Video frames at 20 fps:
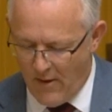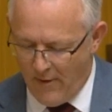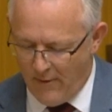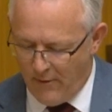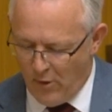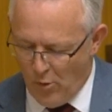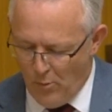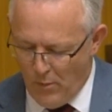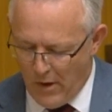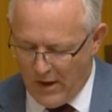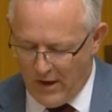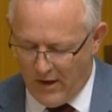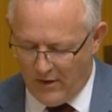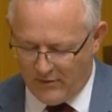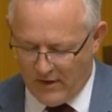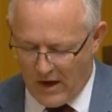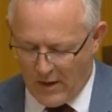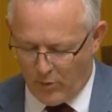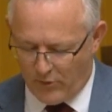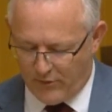There are many
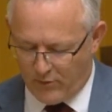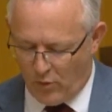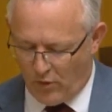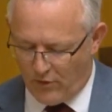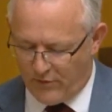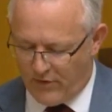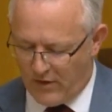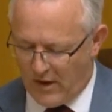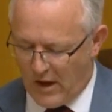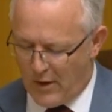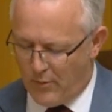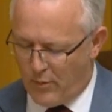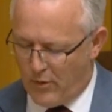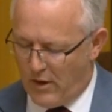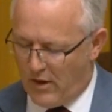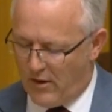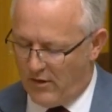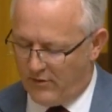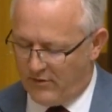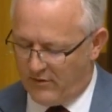examples across the
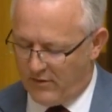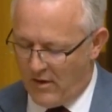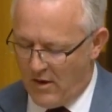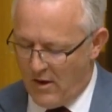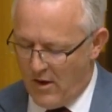APS.